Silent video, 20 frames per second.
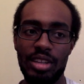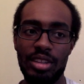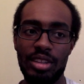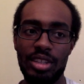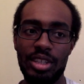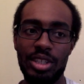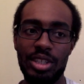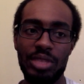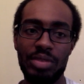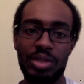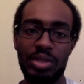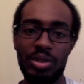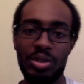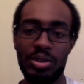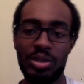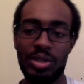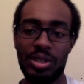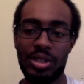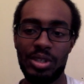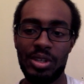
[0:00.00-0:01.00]
interview
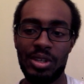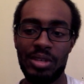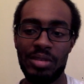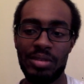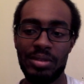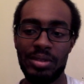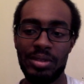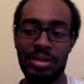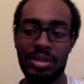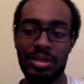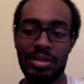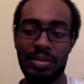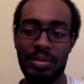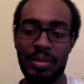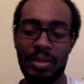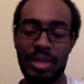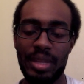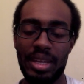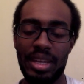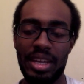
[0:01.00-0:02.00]
offer,
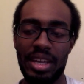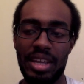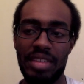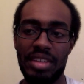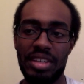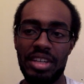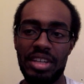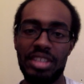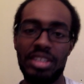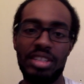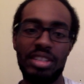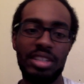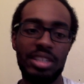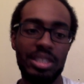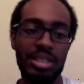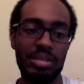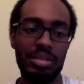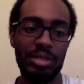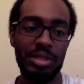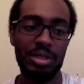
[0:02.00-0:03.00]
and then I did the
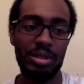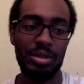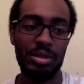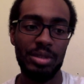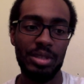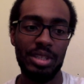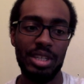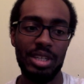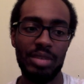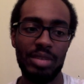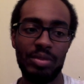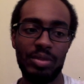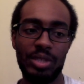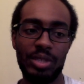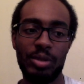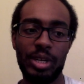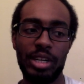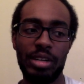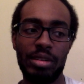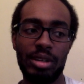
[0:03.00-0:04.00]
interview, and then I
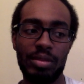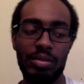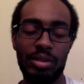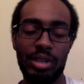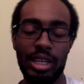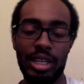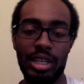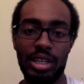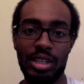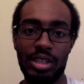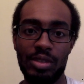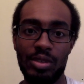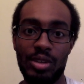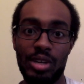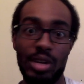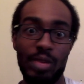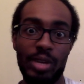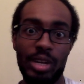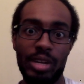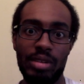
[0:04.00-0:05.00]
waited around for like
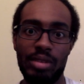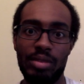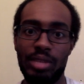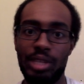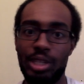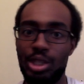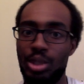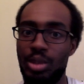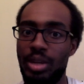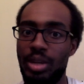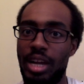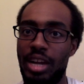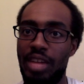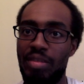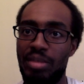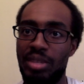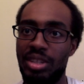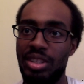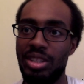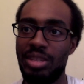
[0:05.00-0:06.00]
2.5
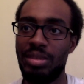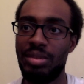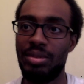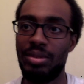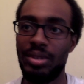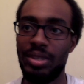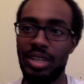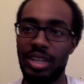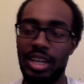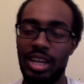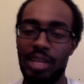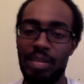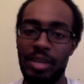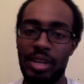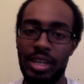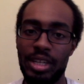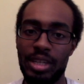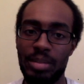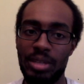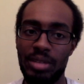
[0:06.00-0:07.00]
months before they got
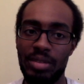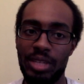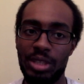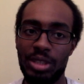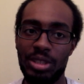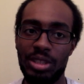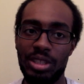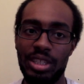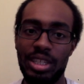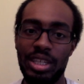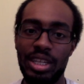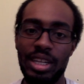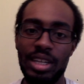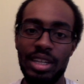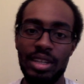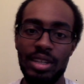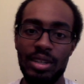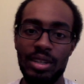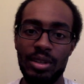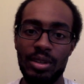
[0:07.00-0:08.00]
back to me eventually,
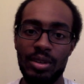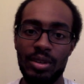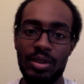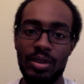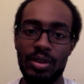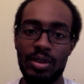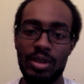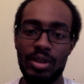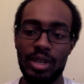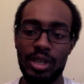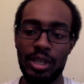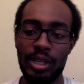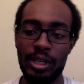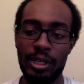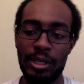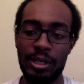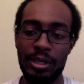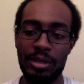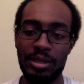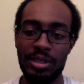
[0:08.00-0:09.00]

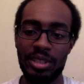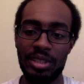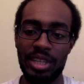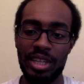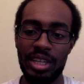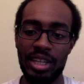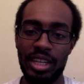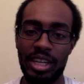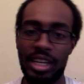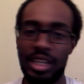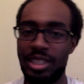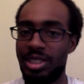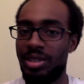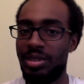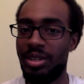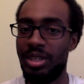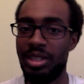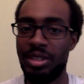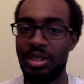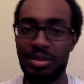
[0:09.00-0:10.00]
saying, yeah,
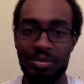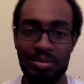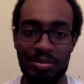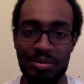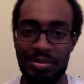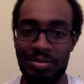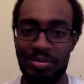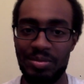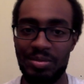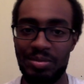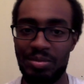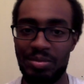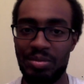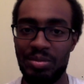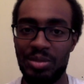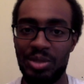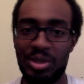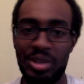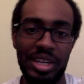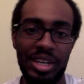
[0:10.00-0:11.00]
sorry,
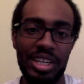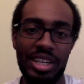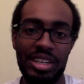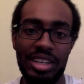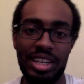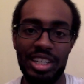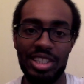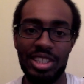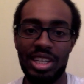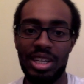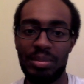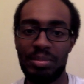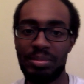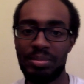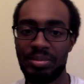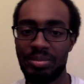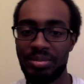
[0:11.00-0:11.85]
try again next time.